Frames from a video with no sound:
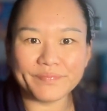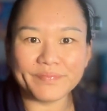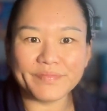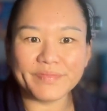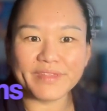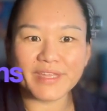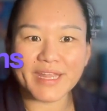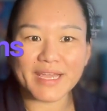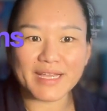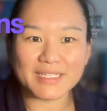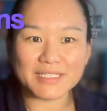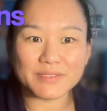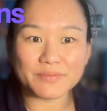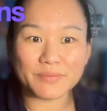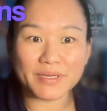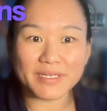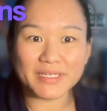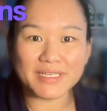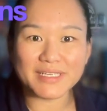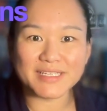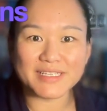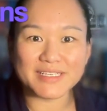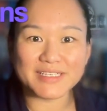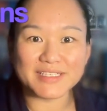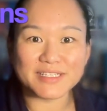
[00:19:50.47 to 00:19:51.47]
Next
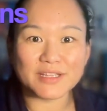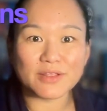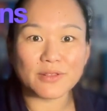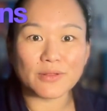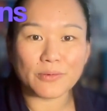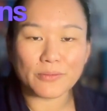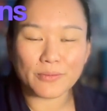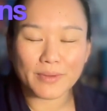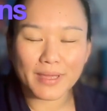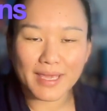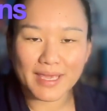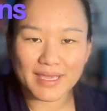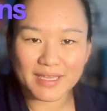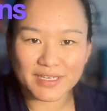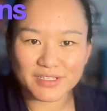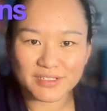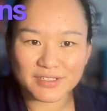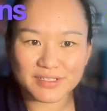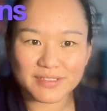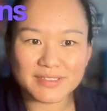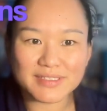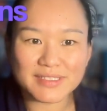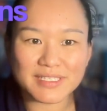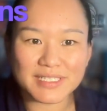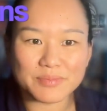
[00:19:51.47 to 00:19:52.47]
one is
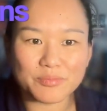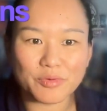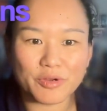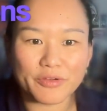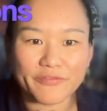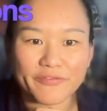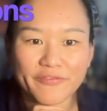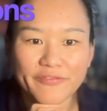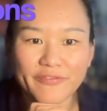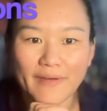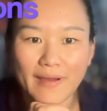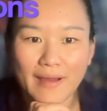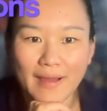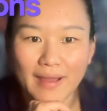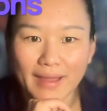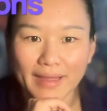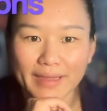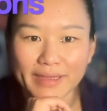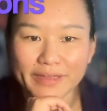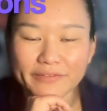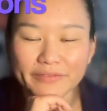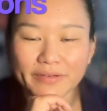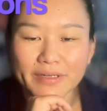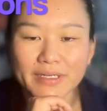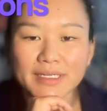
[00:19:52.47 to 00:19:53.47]
location,
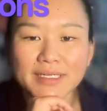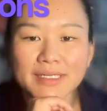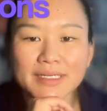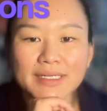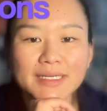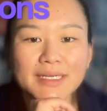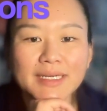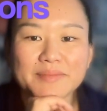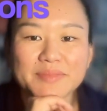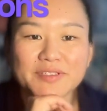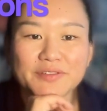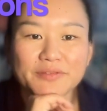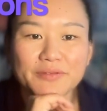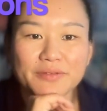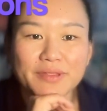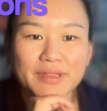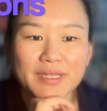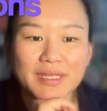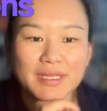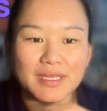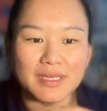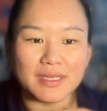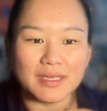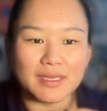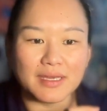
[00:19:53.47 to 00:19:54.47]
6.5. So
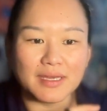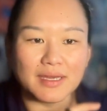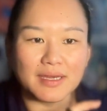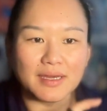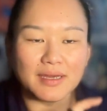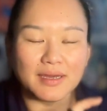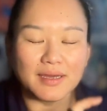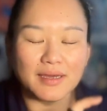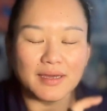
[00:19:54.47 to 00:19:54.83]
the